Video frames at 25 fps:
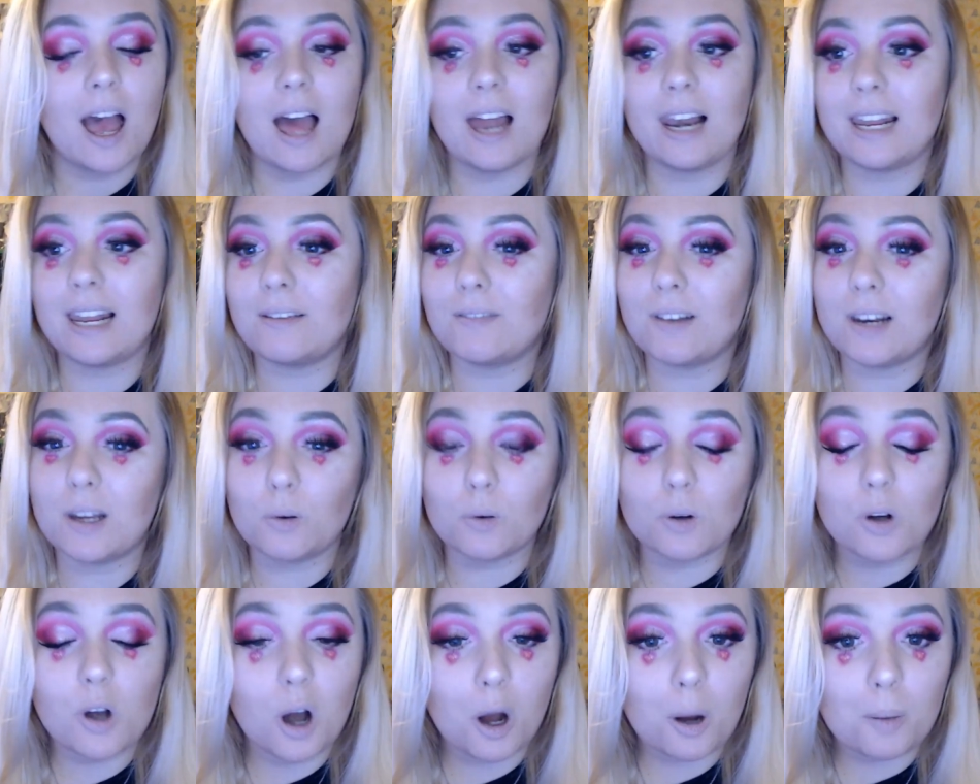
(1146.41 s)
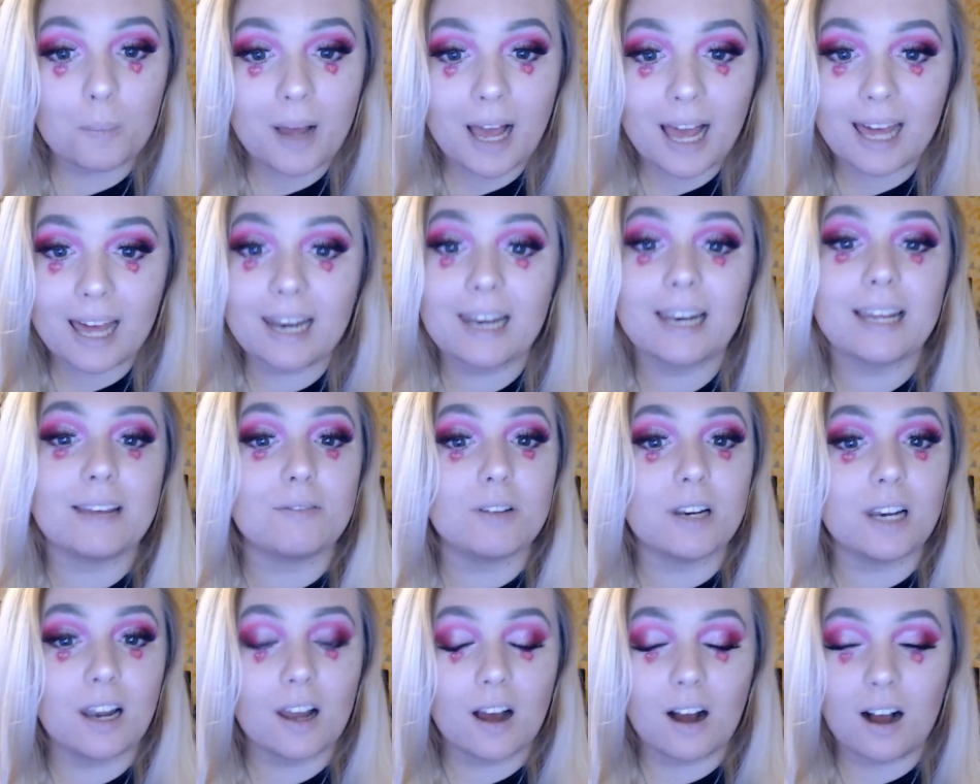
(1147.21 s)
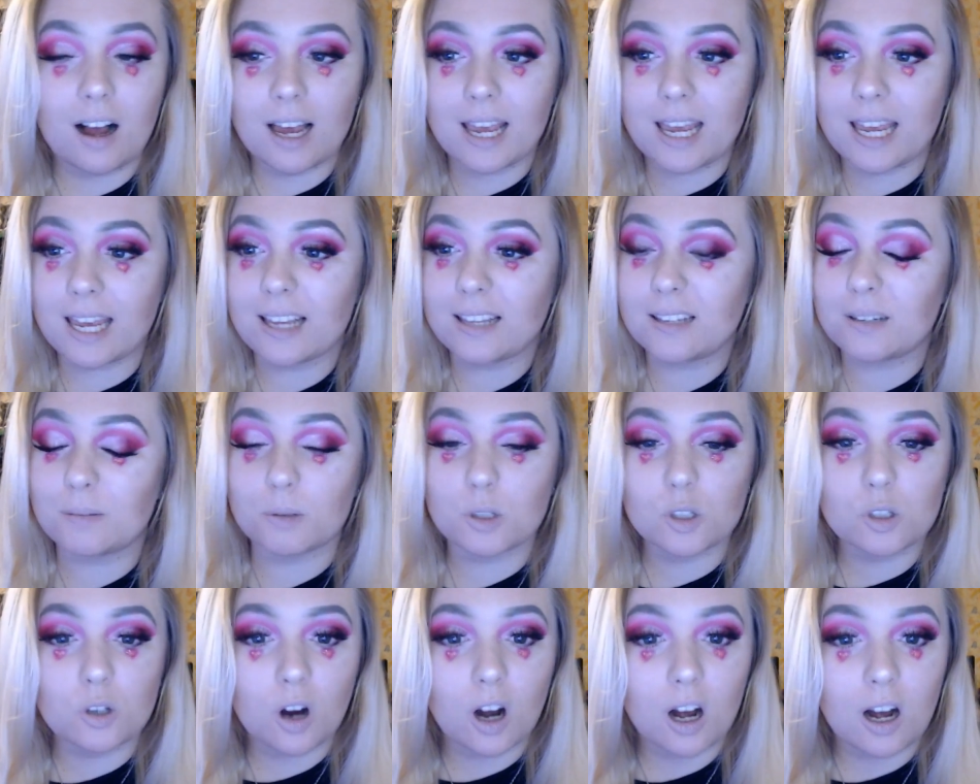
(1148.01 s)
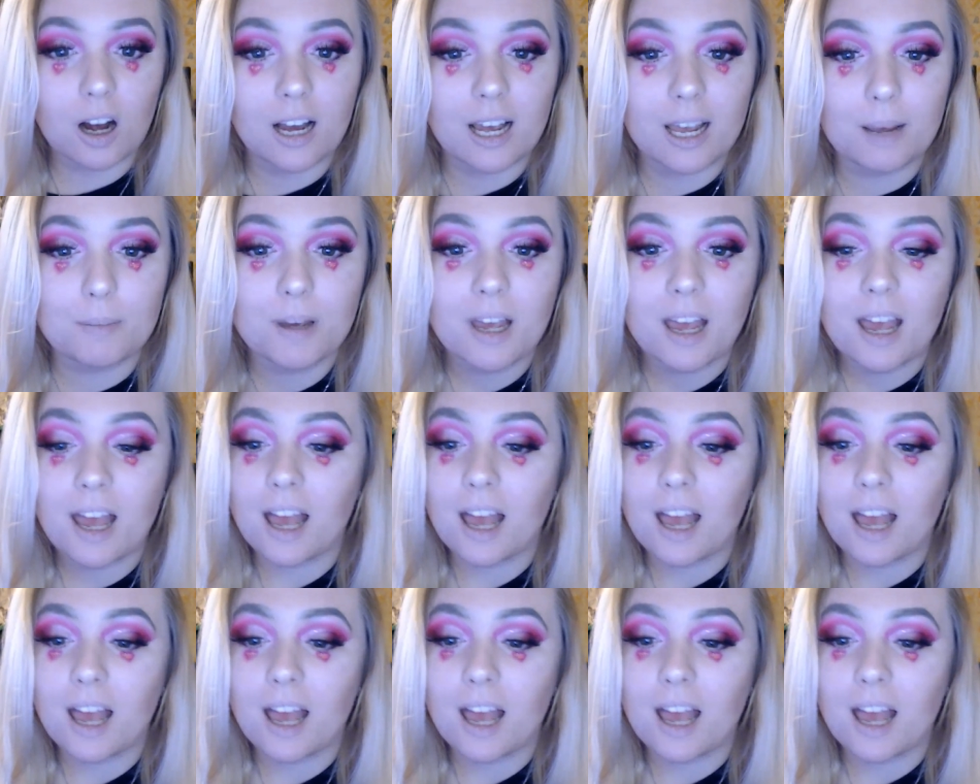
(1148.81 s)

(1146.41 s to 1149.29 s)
Leave a little comment, leave a like, subscribe,